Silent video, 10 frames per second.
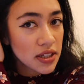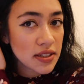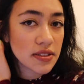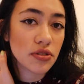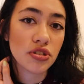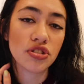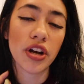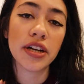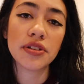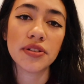So just
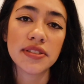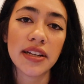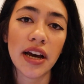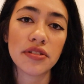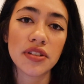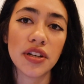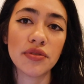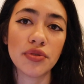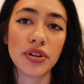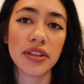try and close that out to
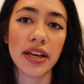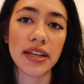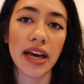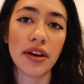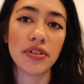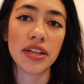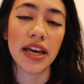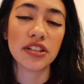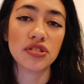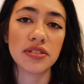avoid like having
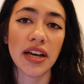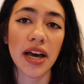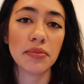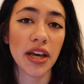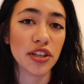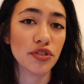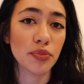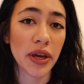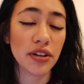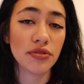extra time that you've
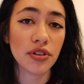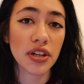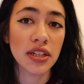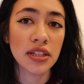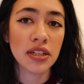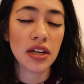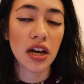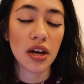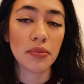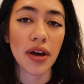paid for
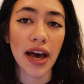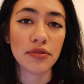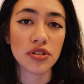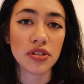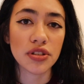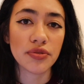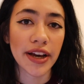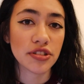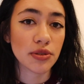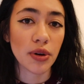after you've
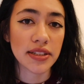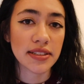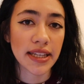actually wanted to